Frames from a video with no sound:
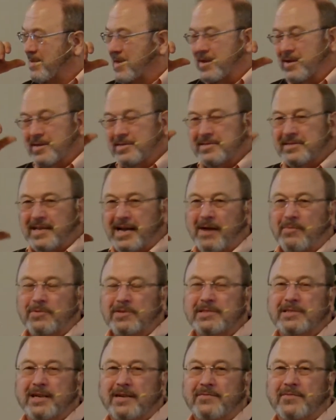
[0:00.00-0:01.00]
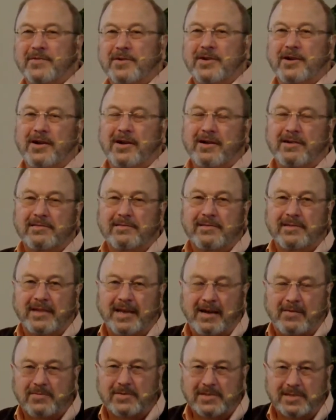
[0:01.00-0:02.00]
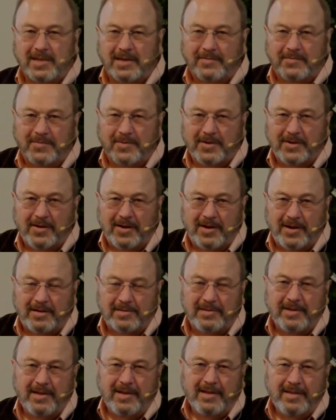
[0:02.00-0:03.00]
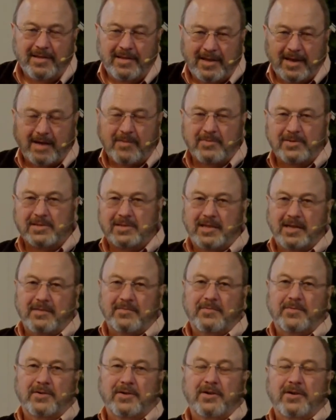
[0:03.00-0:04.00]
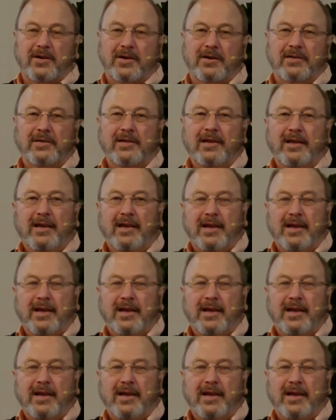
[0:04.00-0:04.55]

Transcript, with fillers: because that was done for God, that was done for God, that was done for God.